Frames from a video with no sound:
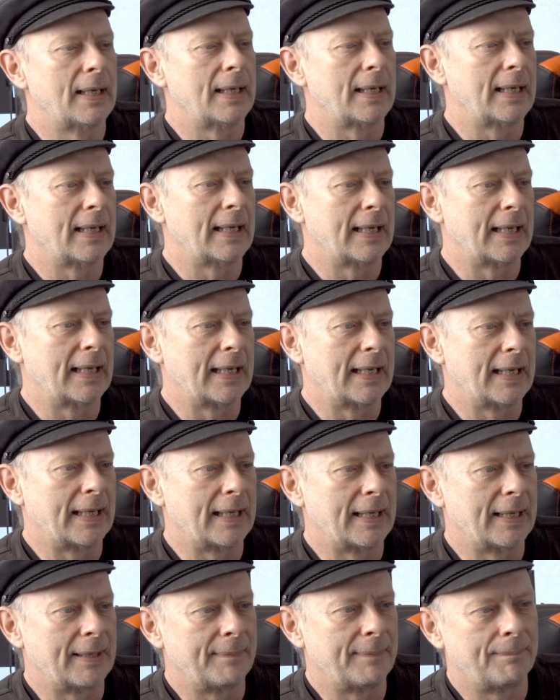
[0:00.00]

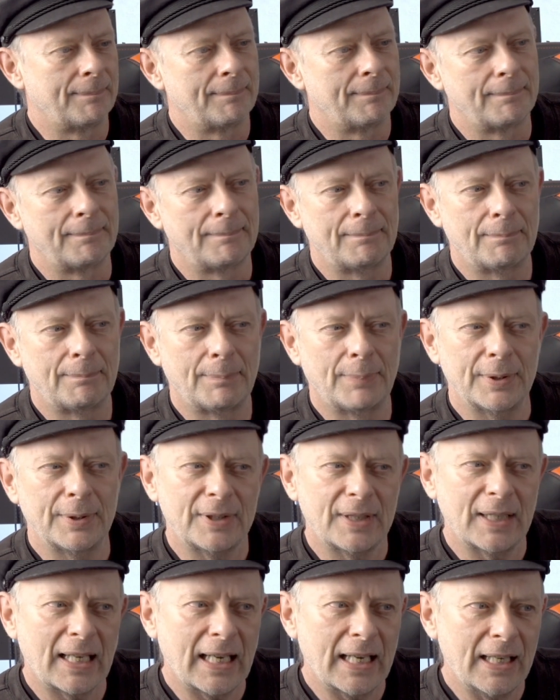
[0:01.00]

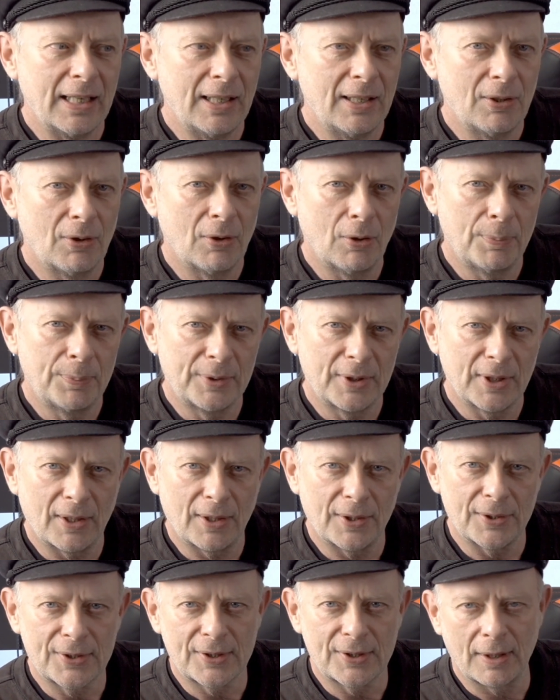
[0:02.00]
But I hope there
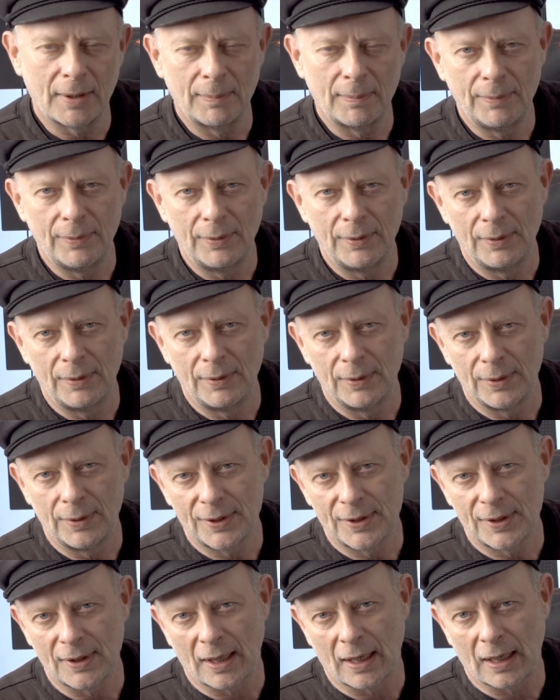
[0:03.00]
are some
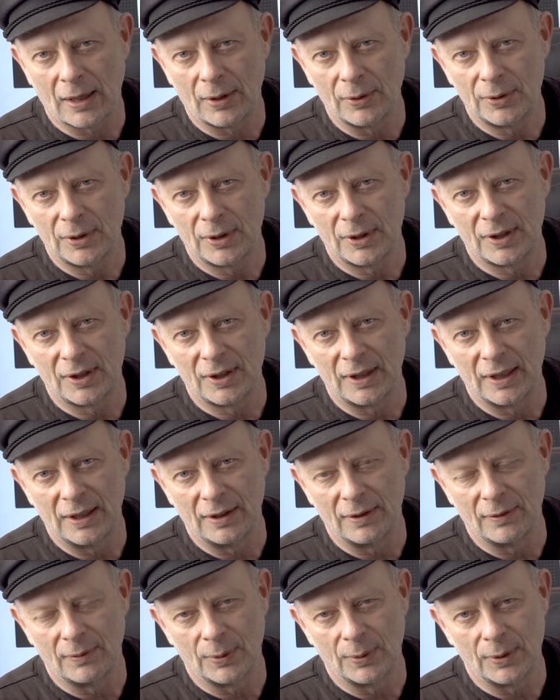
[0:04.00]
nerds out
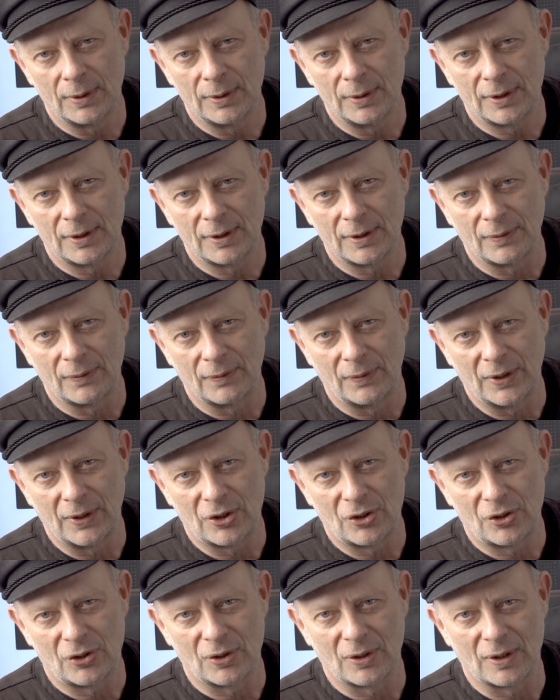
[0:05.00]
in the world
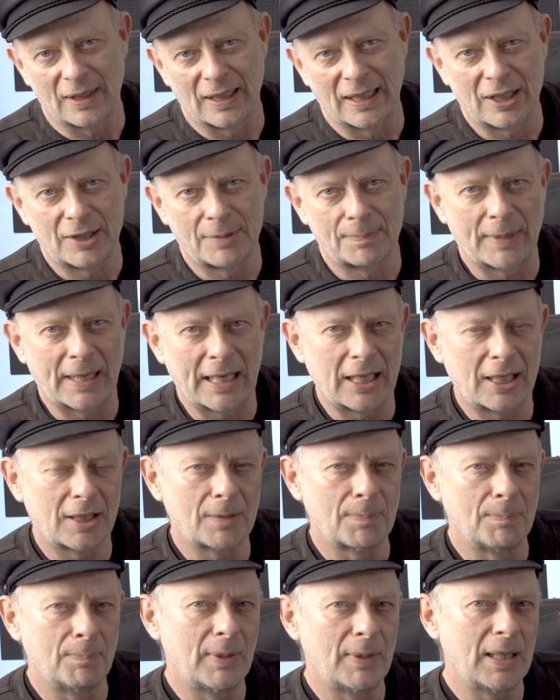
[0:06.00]
which
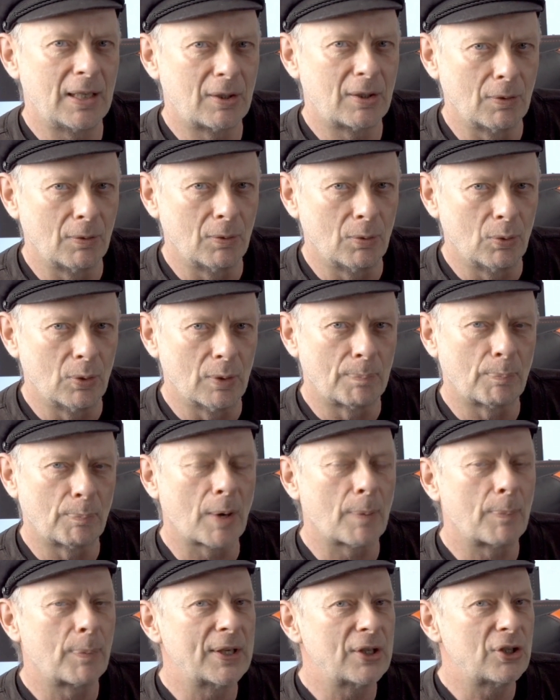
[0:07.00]
expect me to
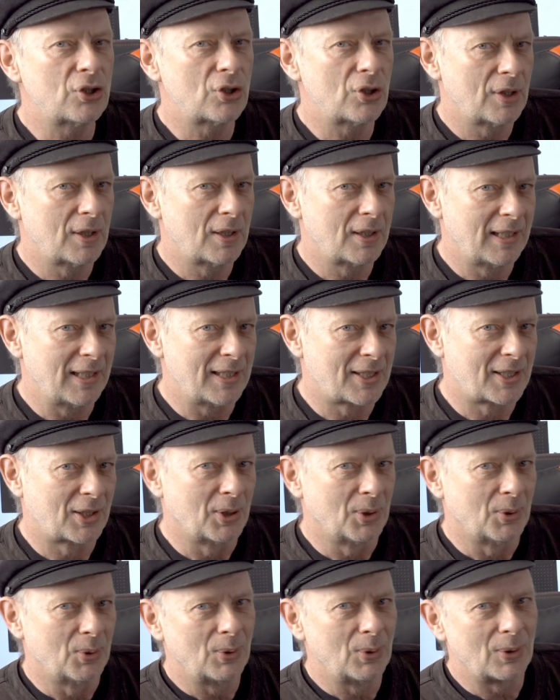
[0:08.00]
publish this
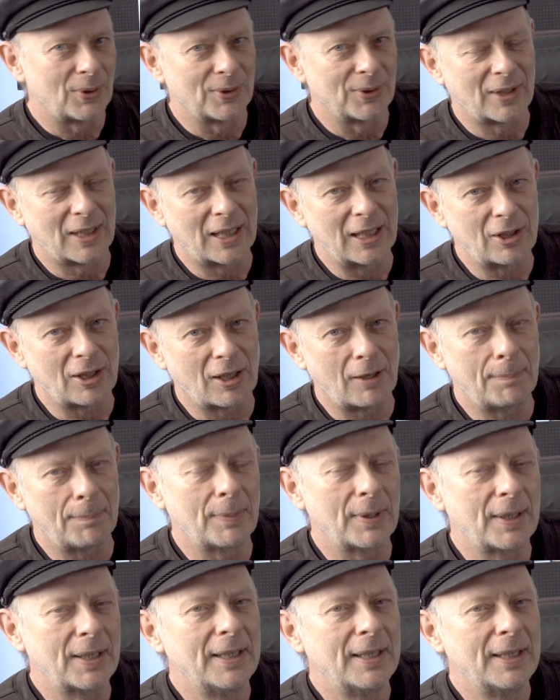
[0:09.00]
tool on GitHub,